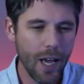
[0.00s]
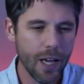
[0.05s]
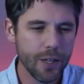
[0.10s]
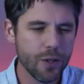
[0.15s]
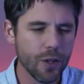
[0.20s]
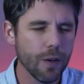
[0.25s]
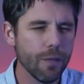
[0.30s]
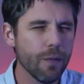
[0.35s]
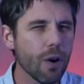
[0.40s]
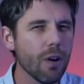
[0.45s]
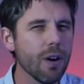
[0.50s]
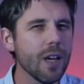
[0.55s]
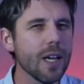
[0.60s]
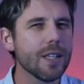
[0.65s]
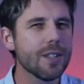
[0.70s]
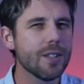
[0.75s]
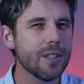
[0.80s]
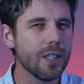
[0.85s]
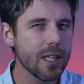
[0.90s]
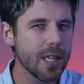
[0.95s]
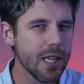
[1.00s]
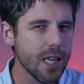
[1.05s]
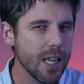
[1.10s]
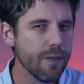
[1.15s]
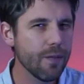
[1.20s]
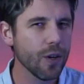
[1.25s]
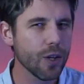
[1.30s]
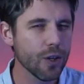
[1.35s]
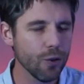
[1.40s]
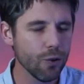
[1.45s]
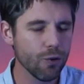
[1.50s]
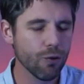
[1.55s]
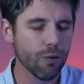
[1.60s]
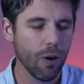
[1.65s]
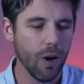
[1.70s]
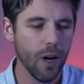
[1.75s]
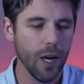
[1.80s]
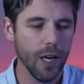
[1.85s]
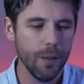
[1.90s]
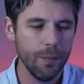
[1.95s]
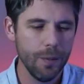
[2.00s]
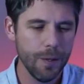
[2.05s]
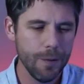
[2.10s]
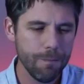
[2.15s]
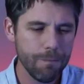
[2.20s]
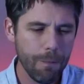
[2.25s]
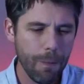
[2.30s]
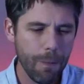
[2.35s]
So they're a very significant tribe.